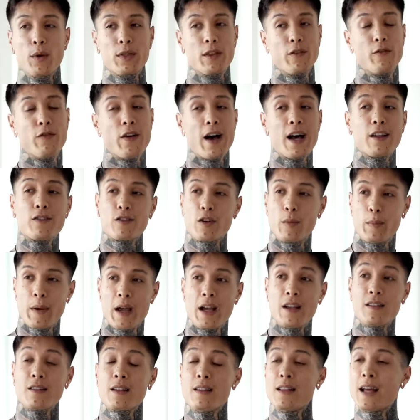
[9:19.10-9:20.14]
with the faster
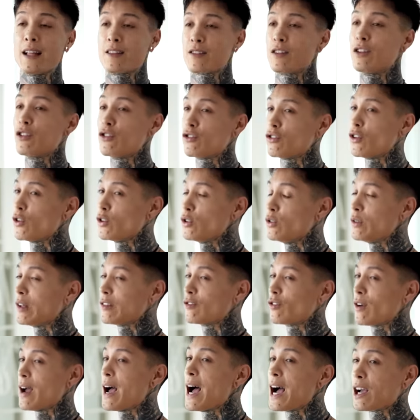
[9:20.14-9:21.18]
pace, and that's gonna show you
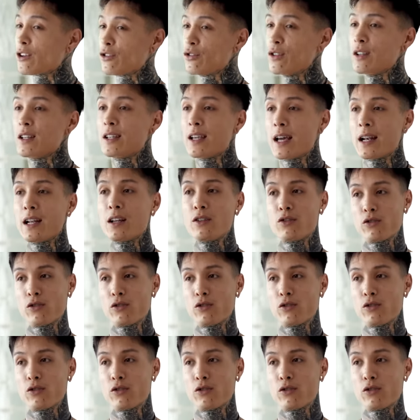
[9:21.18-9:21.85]
that you're actually getting